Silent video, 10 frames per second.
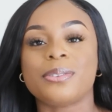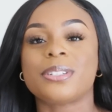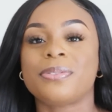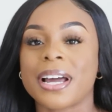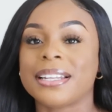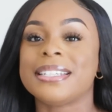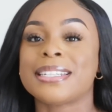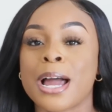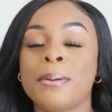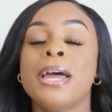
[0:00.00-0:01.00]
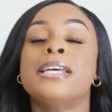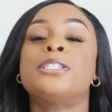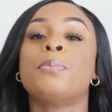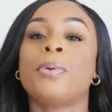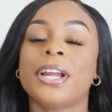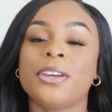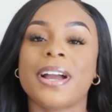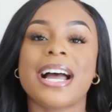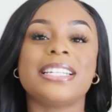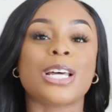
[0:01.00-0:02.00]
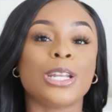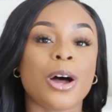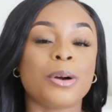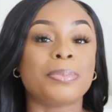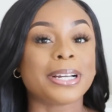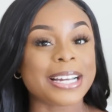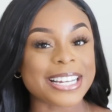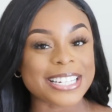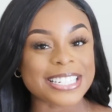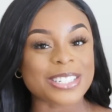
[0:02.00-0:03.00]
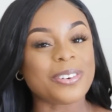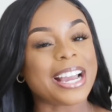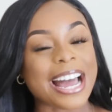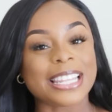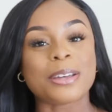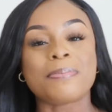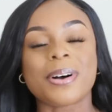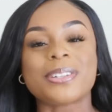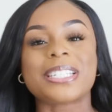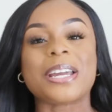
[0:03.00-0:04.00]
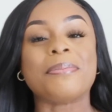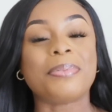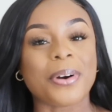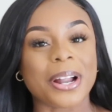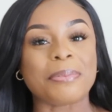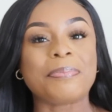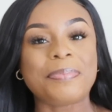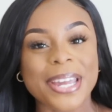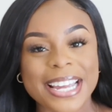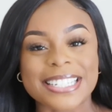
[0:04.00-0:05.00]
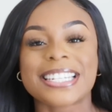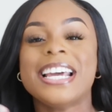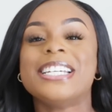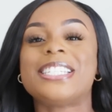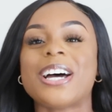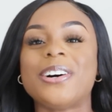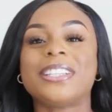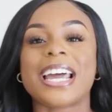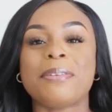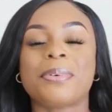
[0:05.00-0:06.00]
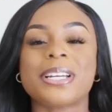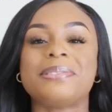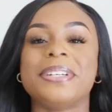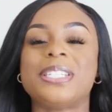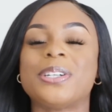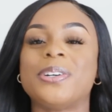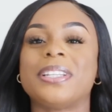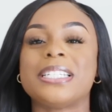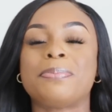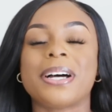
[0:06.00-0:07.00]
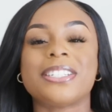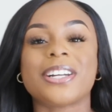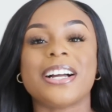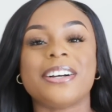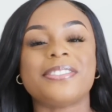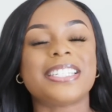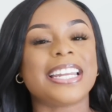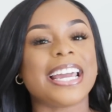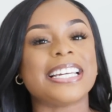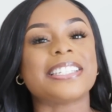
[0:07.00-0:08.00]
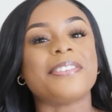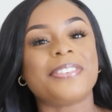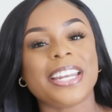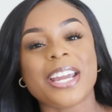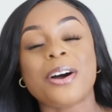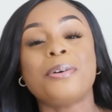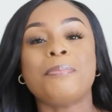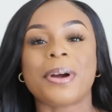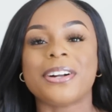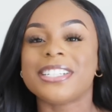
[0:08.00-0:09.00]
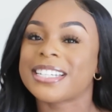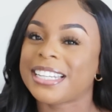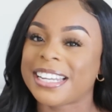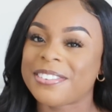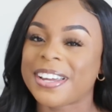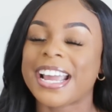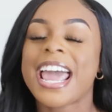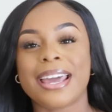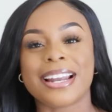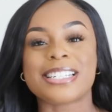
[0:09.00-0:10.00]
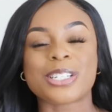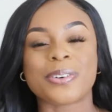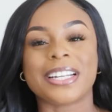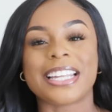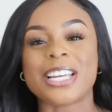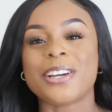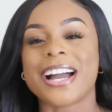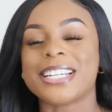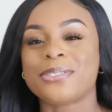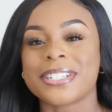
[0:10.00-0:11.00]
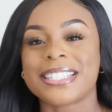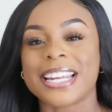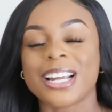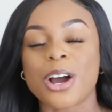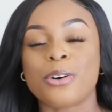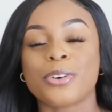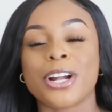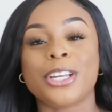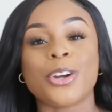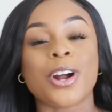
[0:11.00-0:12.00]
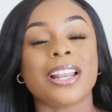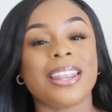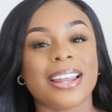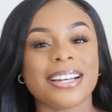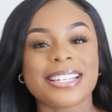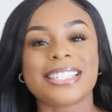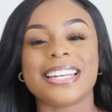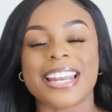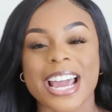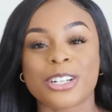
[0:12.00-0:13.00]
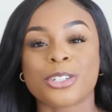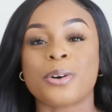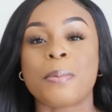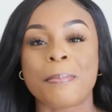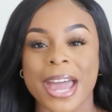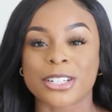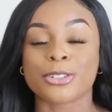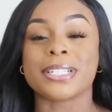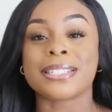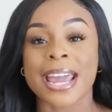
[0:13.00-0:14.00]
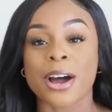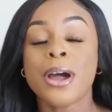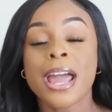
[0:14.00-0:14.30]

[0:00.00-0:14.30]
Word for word: it was finally time to bring you guys along because we got the most important piece. So that brings me to the sponsor of today's video, Birch Living. And I just want to thank you guys for sending over your Luxe Natural Mattress. Now,